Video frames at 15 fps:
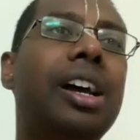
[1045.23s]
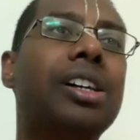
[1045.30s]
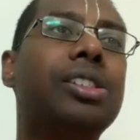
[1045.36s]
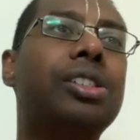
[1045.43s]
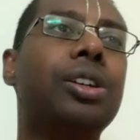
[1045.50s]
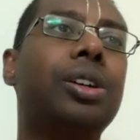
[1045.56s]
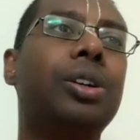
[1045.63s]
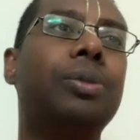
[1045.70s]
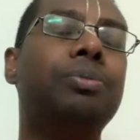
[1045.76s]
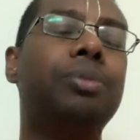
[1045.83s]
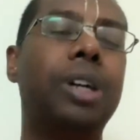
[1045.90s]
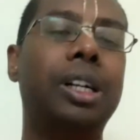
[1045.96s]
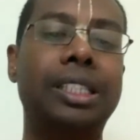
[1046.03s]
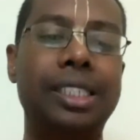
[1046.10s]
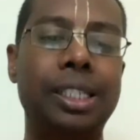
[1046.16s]
So
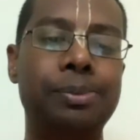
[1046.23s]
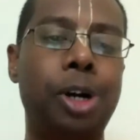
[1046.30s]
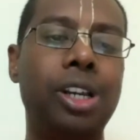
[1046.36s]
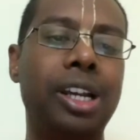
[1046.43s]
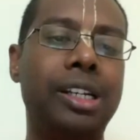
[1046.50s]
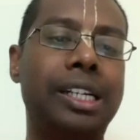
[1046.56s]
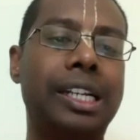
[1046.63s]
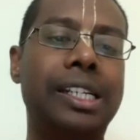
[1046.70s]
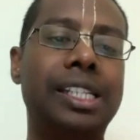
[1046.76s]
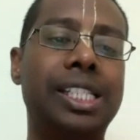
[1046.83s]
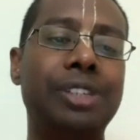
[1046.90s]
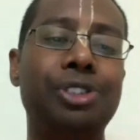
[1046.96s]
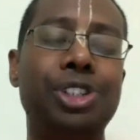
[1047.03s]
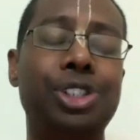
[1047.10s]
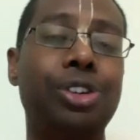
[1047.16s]
the demoniac
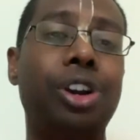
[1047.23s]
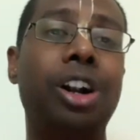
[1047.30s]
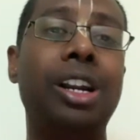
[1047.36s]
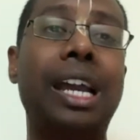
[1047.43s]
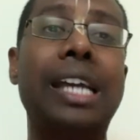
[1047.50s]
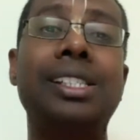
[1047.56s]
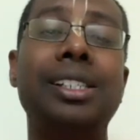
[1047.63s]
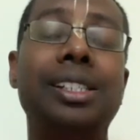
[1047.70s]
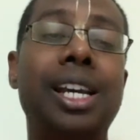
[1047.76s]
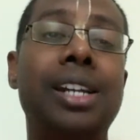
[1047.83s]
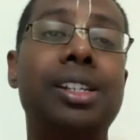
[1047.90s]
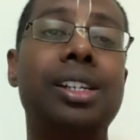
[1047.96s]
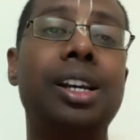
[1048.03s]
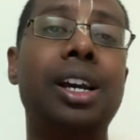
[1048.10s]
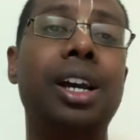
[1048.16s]
tendency, we should not
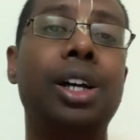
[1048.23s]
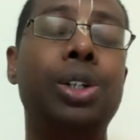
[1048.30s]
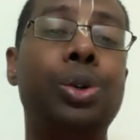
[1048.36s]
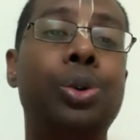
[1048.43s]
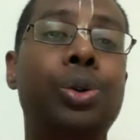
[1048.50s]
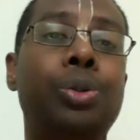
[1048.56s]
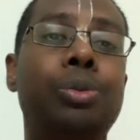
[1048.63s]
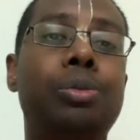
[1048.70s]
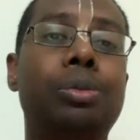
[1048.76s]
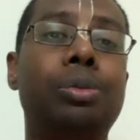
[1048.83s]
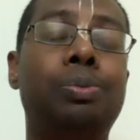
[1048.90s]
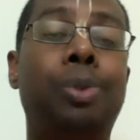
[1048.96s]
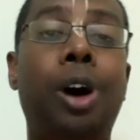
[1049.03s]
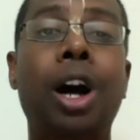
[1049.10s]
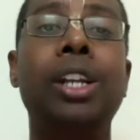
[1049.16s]
hesitate to
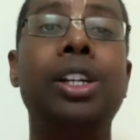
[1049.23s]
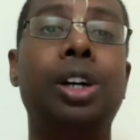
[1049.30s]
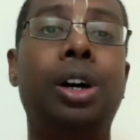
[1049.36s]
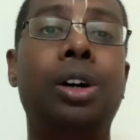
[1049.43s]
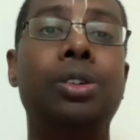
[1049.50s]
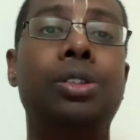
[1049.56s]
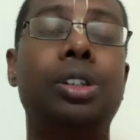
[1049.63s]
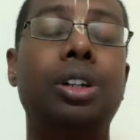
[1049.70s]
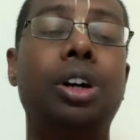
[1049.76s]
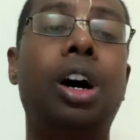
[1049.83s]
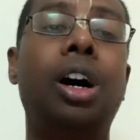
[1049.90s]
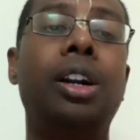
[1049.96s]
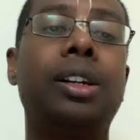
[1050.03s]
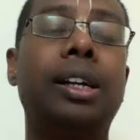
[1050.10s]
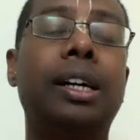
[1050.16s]
point out
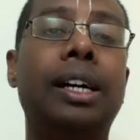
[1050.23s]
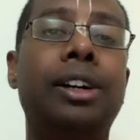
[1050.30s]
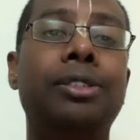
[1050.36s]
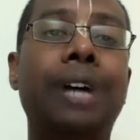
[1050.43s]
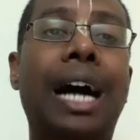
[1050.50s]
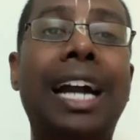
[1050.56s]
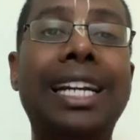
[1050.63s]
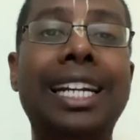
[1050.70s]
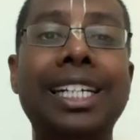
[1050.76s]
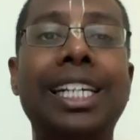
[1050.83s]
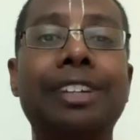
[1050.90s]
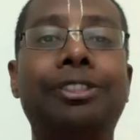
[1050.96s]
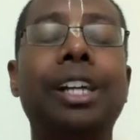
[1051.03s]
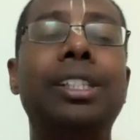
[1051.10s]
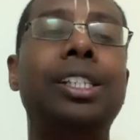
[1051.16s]
or
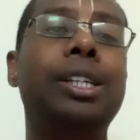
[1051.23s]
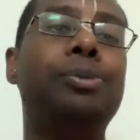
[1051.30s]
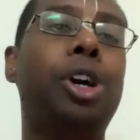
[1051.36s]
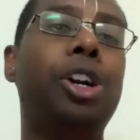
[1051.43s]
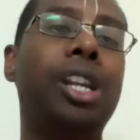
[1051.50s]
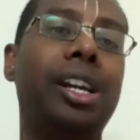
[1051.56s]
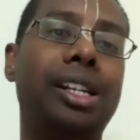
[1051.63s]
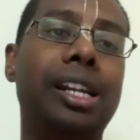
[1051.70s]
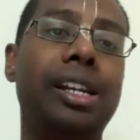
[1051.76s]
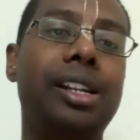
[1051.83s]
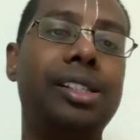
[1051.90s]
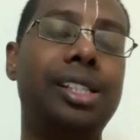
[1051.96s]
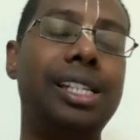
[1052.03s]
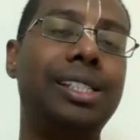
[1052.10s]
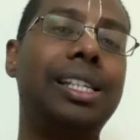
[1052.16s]
identify the demoniac
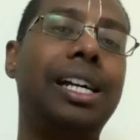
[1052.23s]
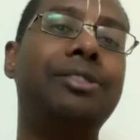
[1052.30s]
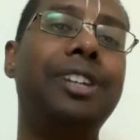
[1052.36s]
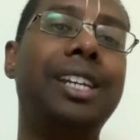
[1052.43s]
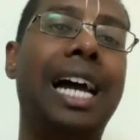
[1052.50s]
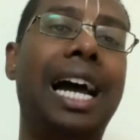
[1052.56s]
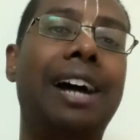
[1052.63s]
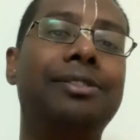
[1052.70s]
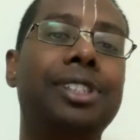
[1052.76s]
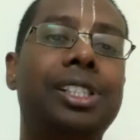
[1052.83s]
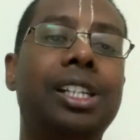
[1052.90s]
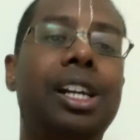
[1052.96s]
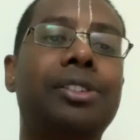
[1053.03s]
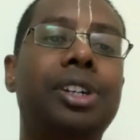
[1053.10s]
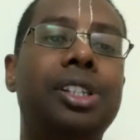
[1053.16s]
tendencies that we have
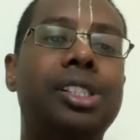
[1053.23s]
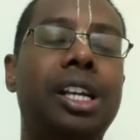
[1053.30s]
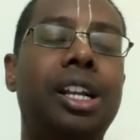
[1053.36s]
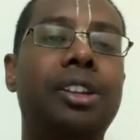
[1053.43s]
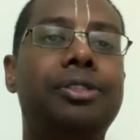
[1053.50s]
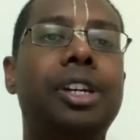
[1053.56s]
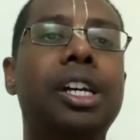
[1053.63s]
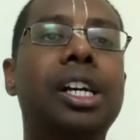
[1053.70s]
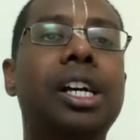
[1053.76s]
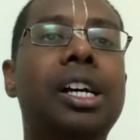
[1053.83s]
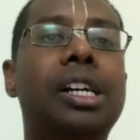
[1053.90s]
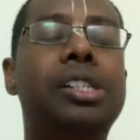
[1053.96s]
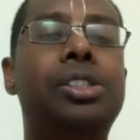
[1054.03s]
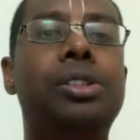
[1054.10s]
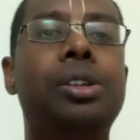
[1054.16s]
within ourselves.
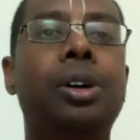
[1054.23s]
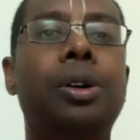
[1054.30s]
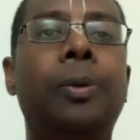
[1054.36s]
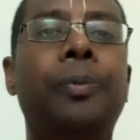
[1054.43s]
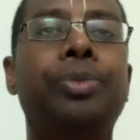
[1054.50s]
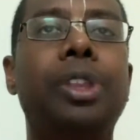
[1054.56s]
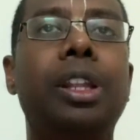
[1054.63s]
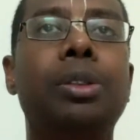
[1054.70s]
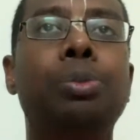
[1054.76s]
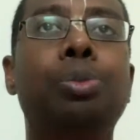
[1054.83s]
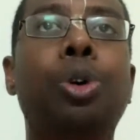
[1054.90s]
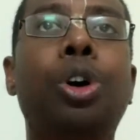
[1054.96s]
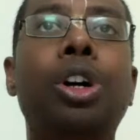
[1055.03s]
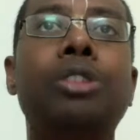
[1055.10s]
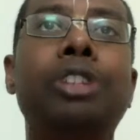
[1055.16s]
So
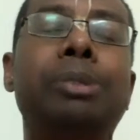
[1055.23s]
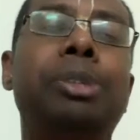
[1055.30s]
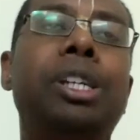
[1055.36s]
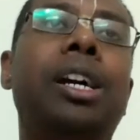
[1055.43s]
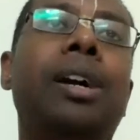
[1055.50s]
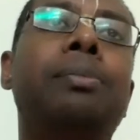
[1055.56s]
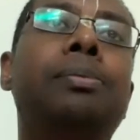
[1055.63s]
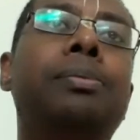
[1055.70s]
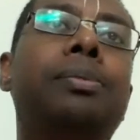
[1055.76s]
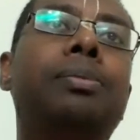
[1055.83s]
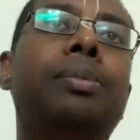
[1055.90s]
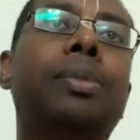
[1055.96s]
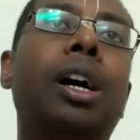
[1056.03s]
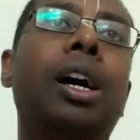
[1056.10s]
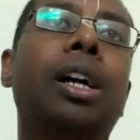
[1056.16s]
more we
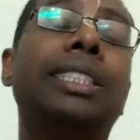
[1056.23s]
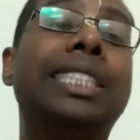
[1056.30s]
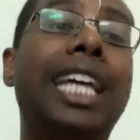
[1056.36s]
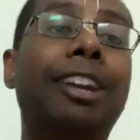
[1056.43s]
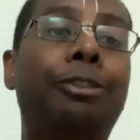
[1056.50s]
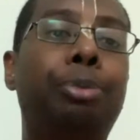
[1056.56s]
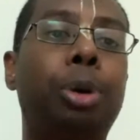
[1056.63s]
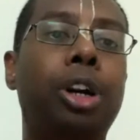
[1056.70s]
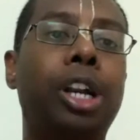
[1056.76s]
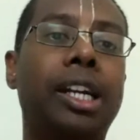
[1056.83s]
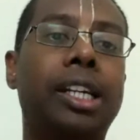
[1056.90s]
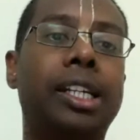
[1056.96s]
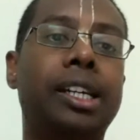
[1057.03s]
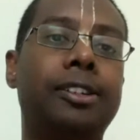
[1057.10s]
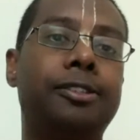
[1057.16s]
become
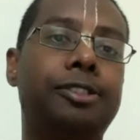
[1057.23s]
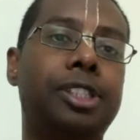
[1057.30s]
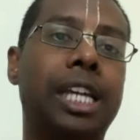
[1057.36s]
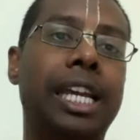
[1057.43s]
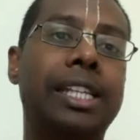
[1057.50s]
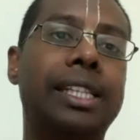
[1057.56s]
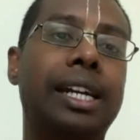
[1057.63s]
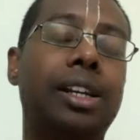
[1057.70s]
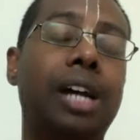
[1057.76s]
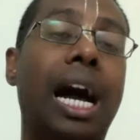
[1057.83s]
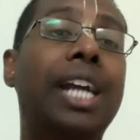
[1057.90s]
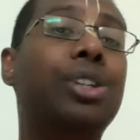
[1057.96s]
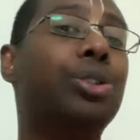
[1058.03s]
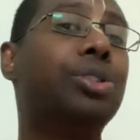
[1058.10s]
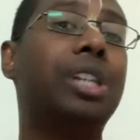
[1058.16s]
self-protective, saying that
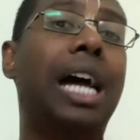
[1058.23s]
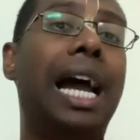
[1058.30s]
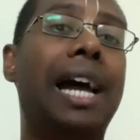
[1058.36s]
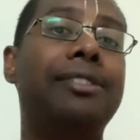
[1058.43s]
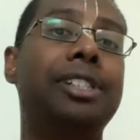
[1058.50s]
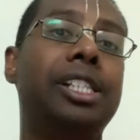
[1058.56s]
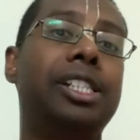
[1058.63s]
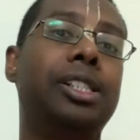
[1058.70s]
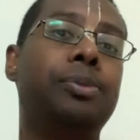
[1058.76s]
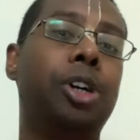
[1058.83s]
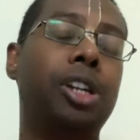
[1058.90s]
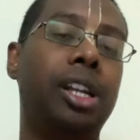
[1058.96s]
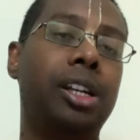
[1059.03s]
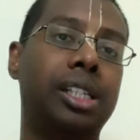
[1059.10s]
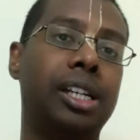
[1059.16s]
I don't have any
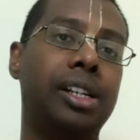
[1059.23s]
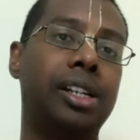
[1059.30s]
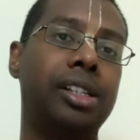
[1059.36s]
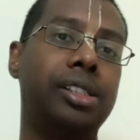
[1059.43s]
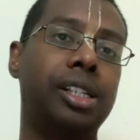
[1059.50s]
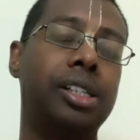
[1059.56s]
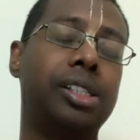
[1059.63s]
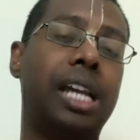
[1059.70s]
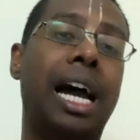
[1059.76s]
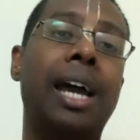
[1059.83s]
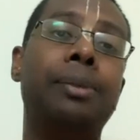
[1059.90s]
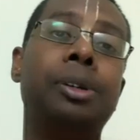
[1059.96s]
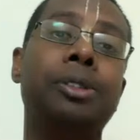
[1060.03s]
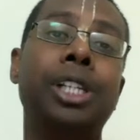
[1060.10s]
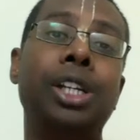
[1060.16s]
demoniac tendencies, I
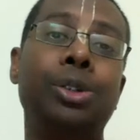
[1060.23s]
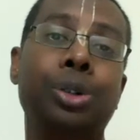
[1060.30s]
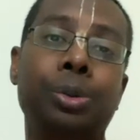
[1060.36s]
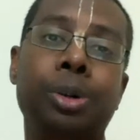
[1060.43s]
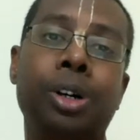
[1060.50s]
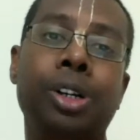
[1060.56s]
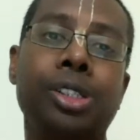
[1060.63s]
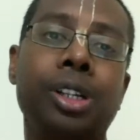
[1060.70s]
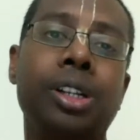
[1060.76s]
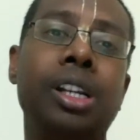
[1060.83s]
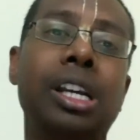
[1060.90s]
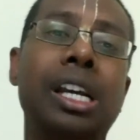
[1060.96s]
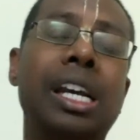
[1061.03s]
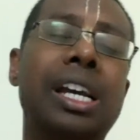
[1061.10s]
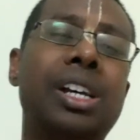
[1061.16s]
am a very good person.